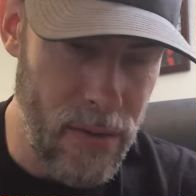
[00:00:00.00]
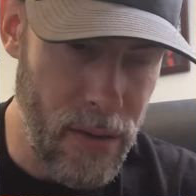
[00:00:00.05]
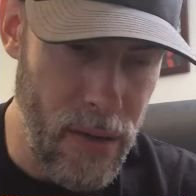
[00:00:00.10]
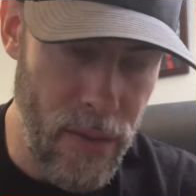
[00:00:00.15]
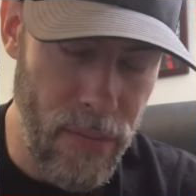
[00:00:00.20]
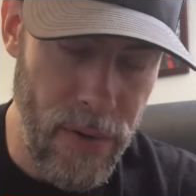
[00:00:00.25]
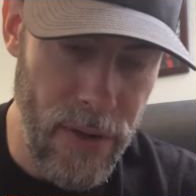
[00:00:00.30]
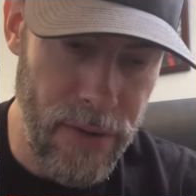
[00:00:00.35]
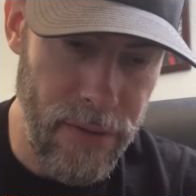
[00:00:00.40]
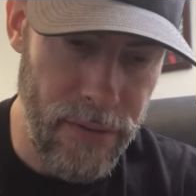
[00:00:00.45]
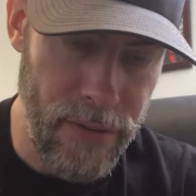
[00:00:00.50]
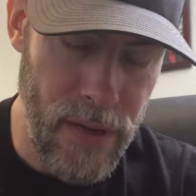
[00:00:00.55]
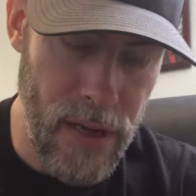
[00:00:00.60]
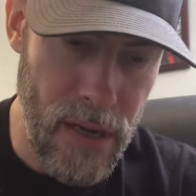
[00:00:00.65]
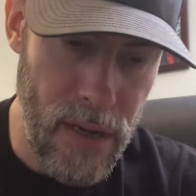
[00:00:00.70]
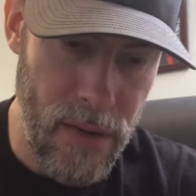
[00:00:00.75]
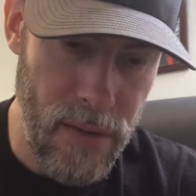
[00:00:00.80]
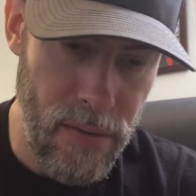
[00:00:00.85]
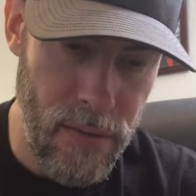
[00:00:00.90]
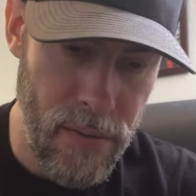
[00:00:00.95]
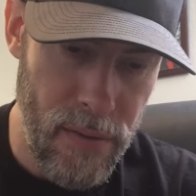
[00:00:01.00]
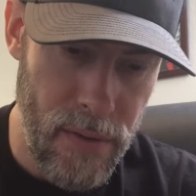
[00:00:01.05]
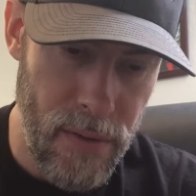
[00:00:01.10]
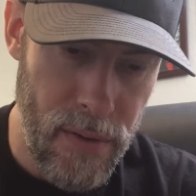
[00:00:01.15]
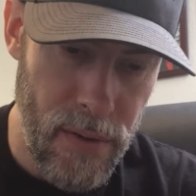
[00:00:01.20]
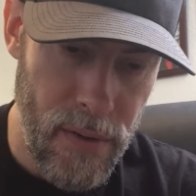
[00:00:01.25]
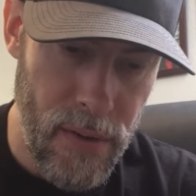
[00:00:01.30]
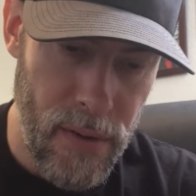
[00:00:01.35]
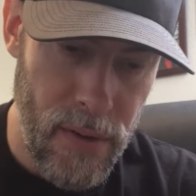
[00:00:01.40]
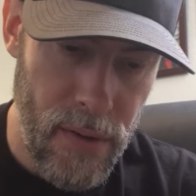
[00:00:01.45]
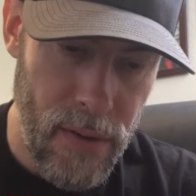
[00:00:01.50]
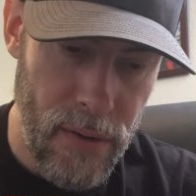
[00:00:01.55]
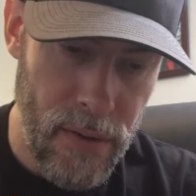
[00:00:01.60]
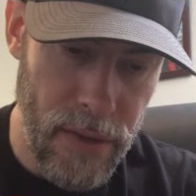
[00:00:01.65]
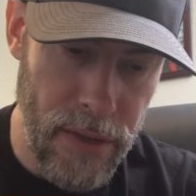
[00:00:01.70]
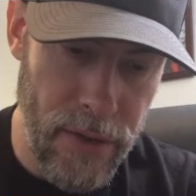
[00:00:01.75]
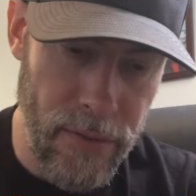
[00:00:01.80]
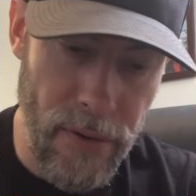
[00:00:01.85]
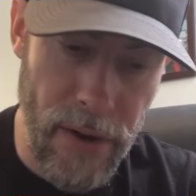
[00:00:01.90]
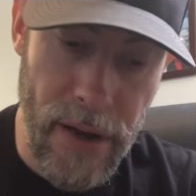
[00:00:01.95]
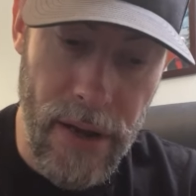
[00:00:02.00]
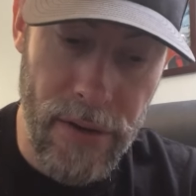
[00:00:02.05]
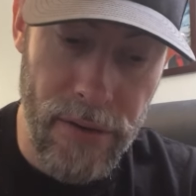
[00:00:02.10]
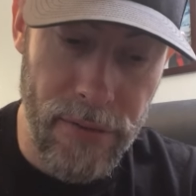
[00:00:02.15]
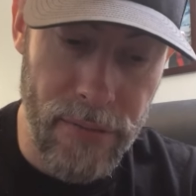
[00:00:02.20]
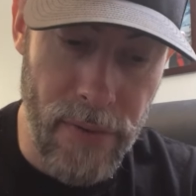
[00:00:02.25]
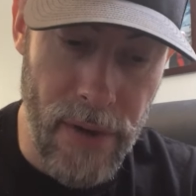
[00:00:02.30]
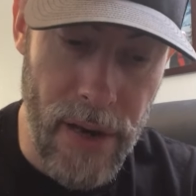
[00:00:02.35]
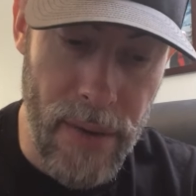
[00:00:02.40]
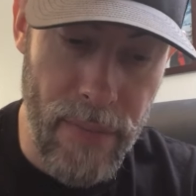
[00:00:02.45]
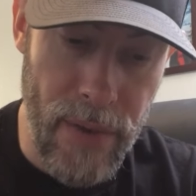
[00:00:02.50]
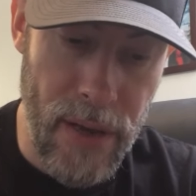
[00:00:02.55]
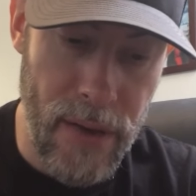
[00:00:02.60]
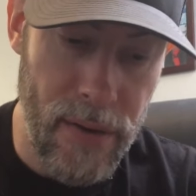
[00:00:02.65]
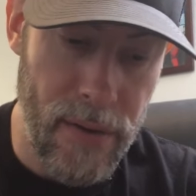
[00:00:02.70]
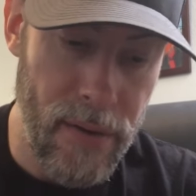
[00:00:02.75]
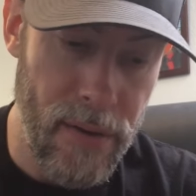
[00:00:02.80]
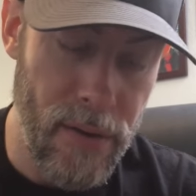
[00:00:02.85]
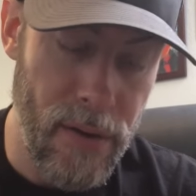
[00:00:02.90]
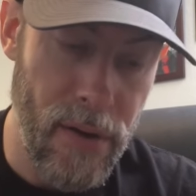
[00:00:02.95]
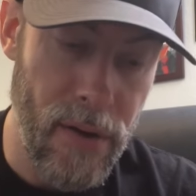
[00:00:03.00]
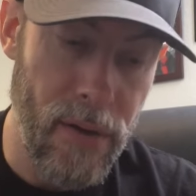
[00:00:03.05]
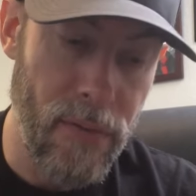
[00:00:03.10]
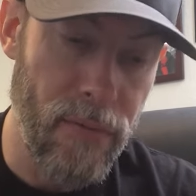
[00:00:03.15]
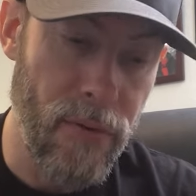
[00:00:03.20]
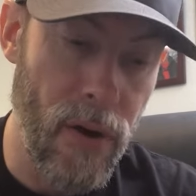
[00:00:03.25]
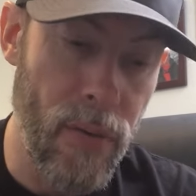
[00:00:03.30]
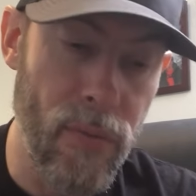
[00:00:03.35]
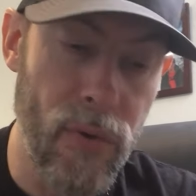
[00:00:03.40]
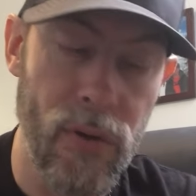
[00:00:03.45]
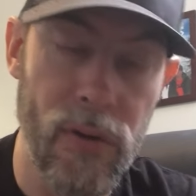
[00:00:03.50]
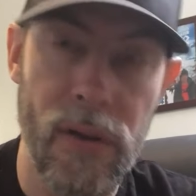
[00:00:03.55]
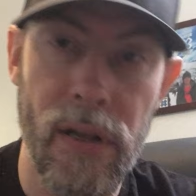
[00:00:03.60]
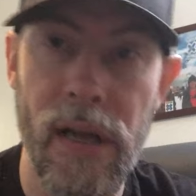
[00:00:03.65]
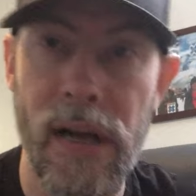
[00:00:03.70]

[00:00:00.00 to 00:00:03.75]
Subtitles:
I want to say. Link Wray and His Raymen, Rumble